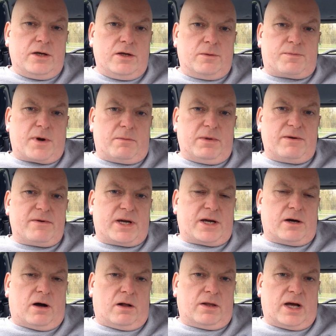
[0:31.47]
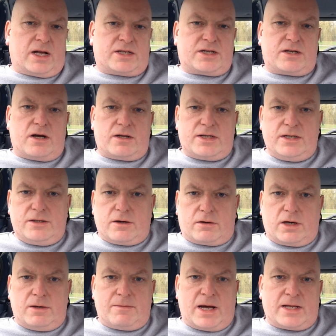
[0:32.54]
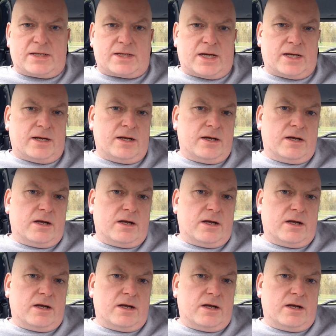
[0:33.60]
you'll probably recall that I'd started documenting